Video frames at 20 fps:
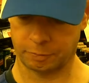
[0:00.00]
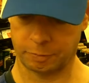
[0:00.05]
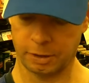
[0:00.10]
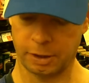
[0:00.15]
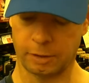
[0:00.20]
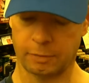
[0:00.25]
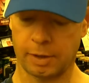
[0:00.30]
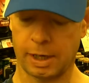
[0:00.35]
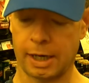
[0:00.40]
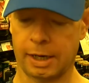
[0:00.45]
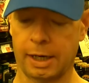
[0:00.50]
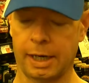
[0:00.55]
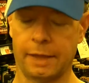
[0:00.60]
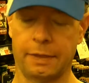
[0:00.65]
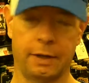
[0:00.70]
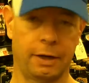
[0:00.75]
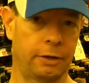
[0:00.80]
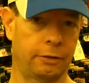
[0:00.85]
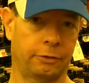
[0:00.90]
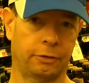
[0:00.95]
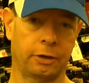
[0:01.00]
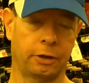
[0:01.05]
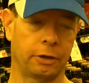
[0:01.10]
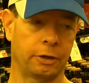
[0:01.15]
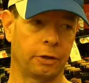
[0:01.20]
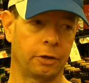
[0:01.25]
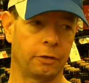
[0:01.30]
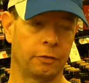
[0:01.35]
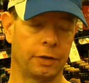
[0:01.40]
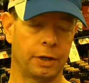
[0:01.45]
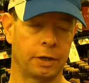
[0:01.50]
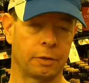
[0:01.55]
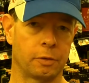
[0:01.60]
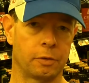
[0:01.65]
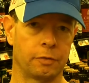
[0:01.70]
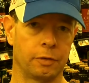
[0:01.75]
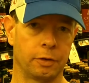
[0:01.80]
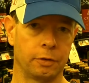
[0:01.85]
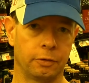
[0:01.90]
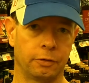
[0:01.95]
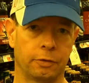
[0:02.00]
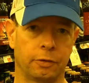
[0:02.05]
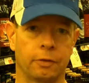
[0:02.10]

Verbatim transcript: pretty rare, and there are certainly no video reviews,